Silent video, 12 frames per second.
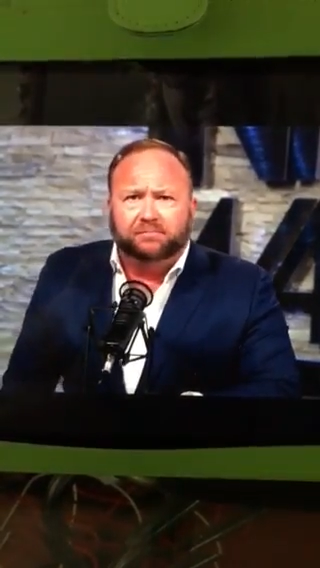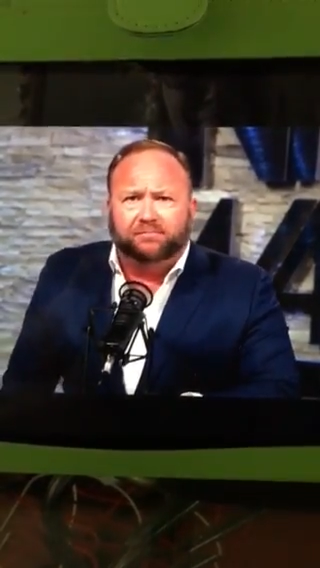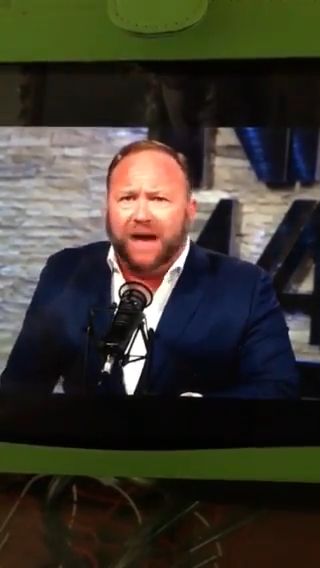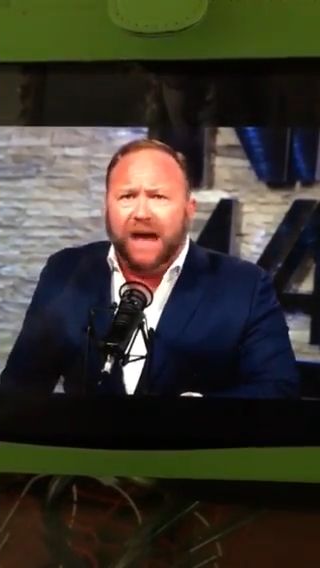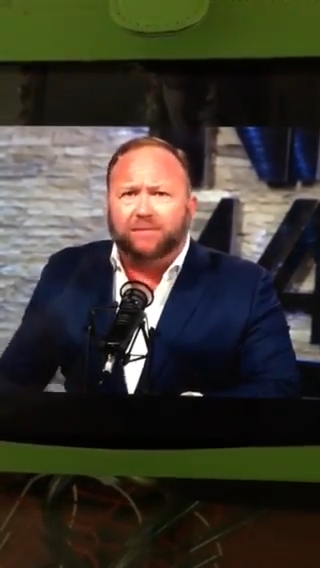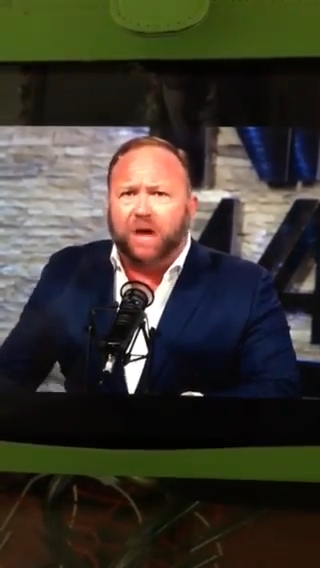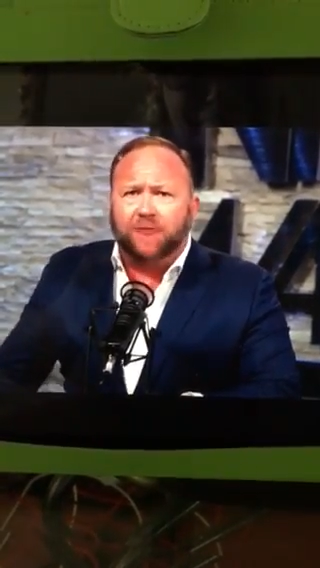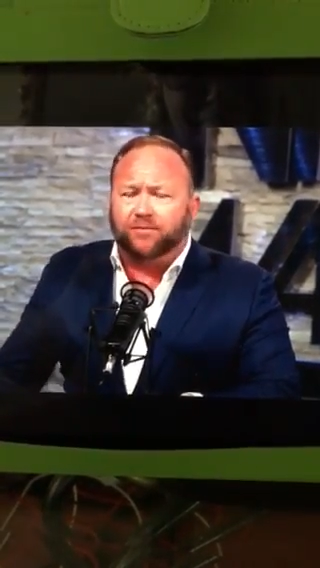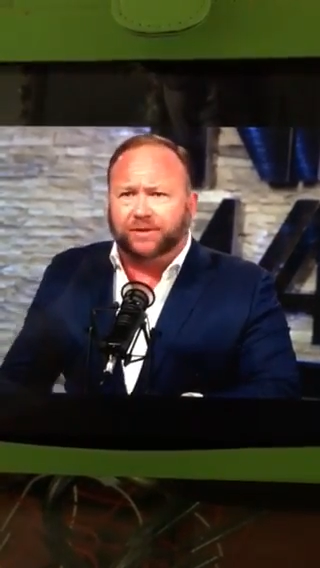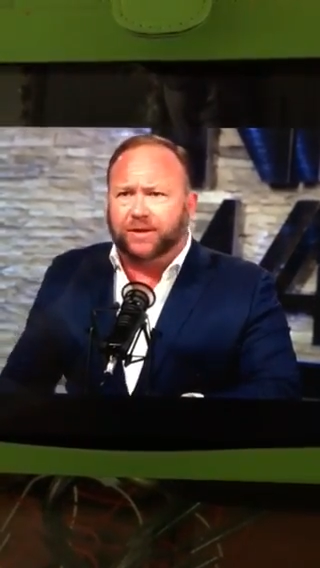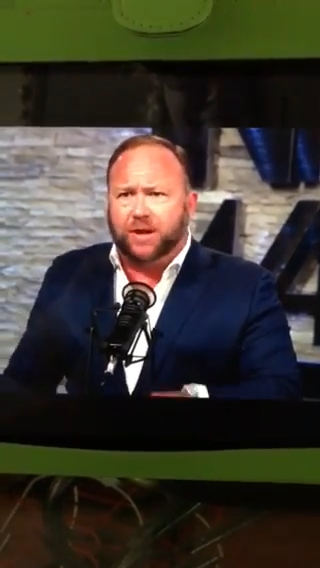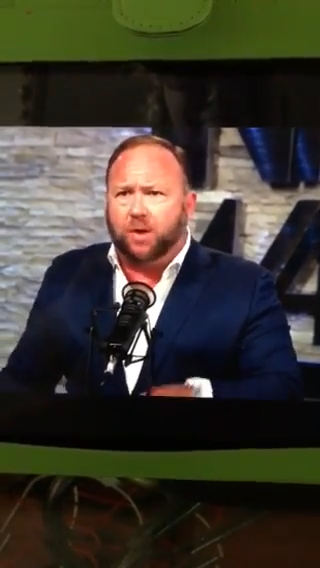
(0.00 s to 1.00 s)
5
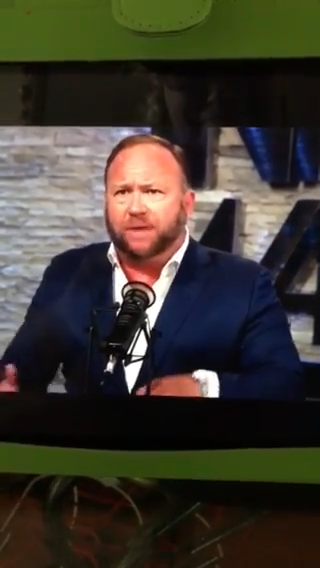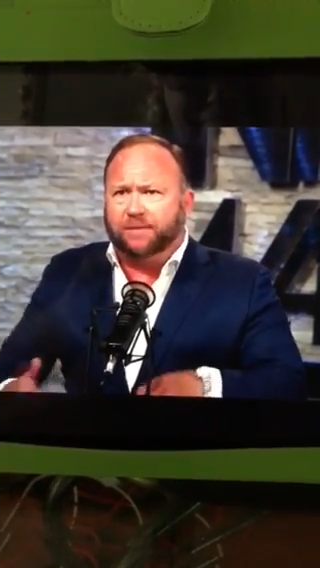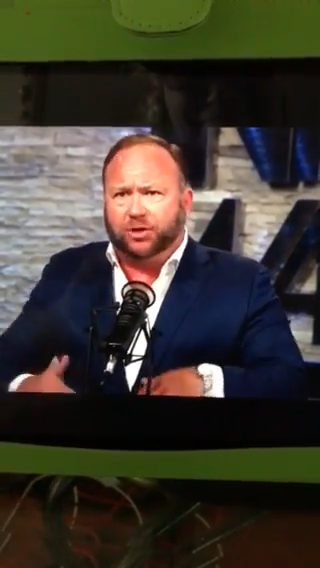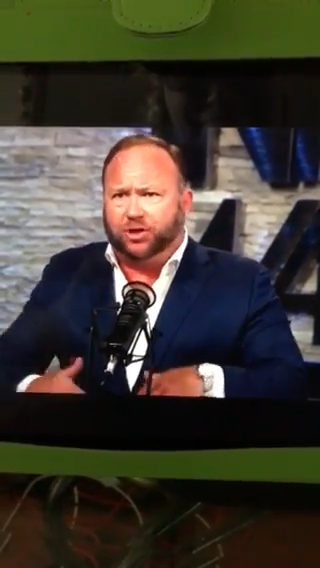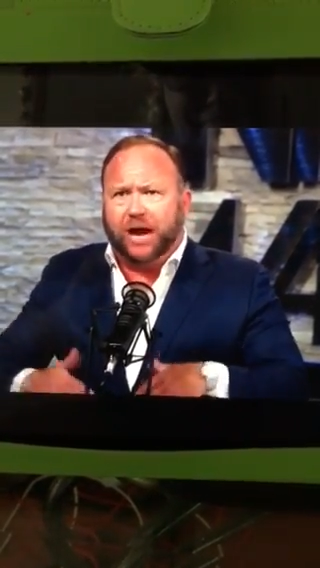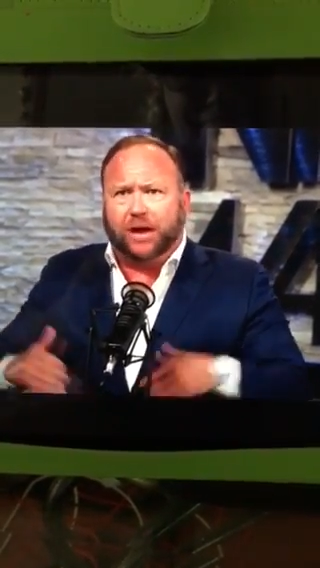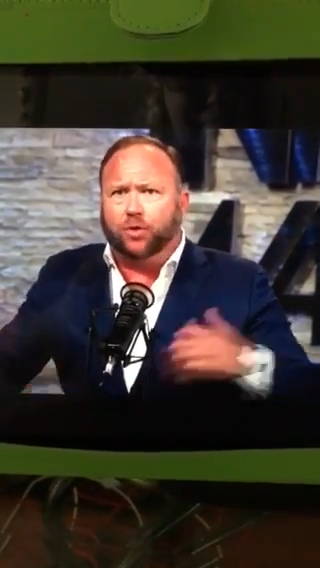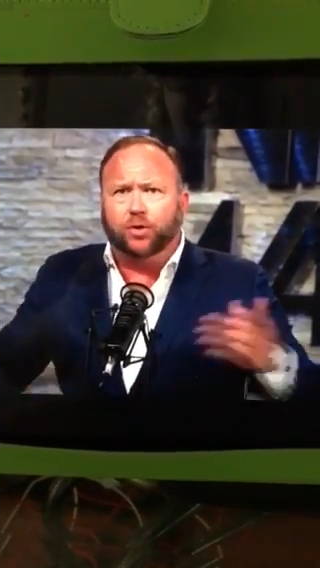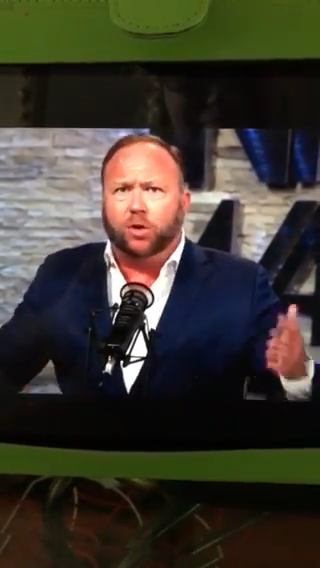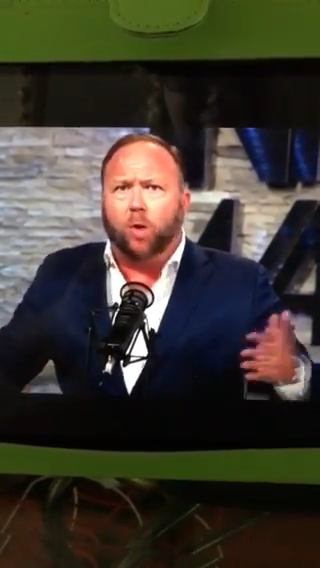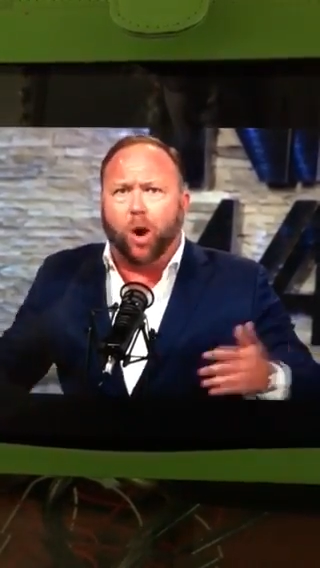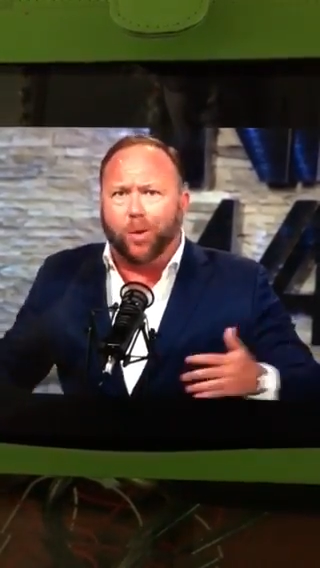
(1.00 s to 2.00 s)
countries that don't even check who
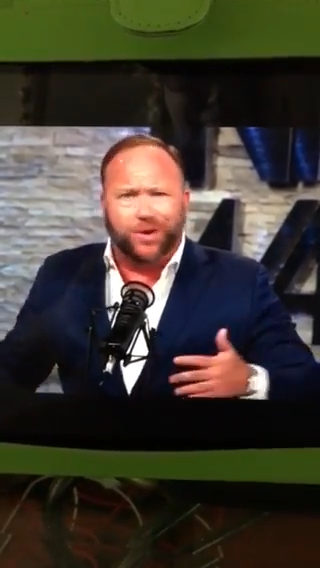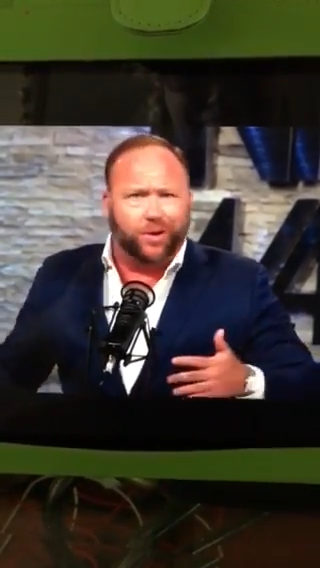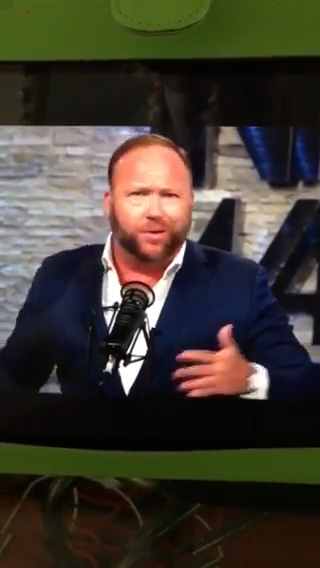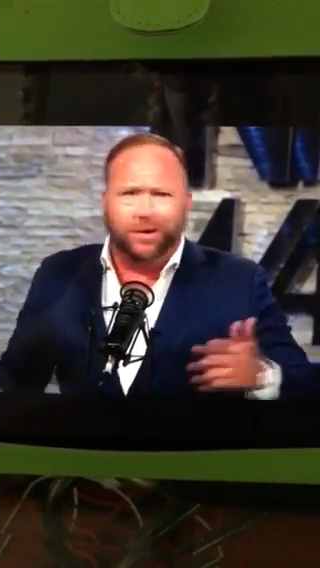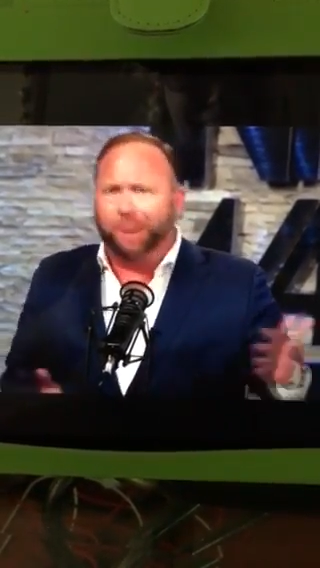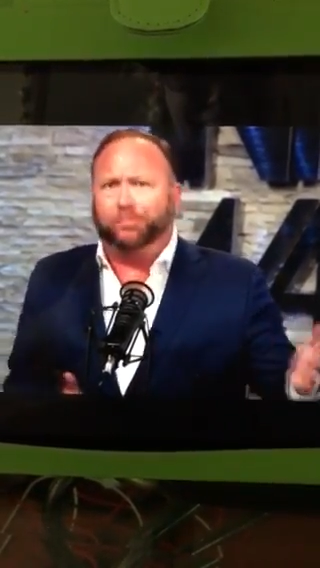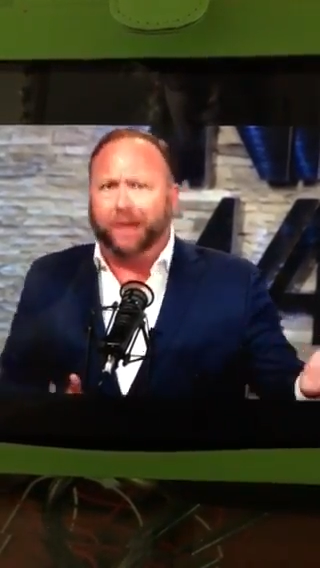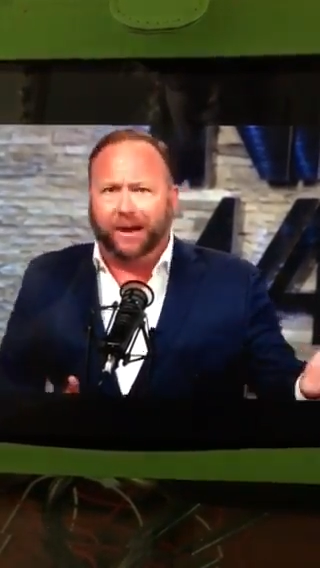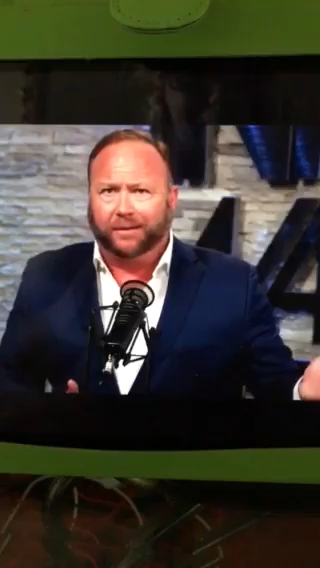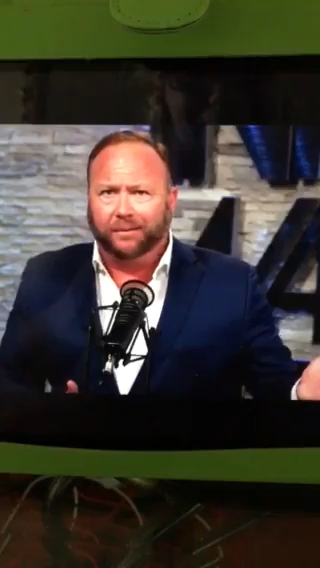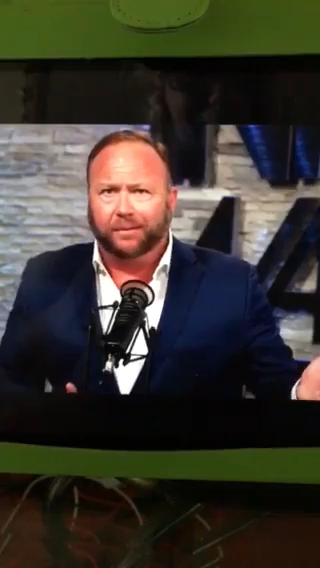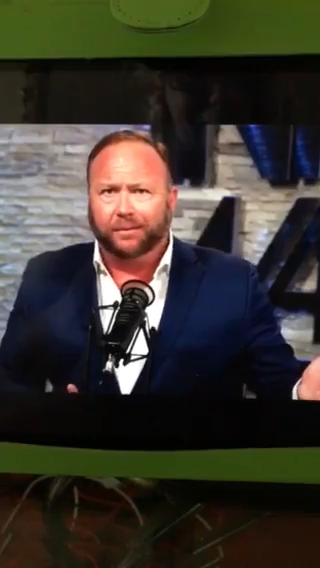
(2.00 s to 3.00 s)
you are when you get on an
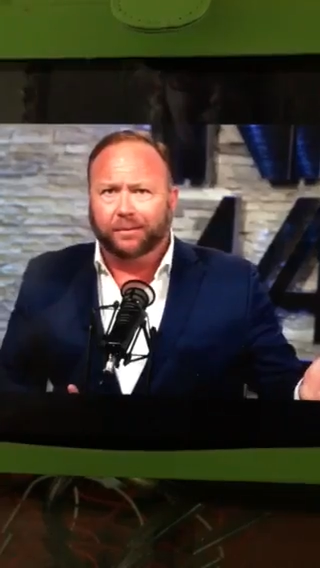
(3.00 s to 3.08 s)
airplane.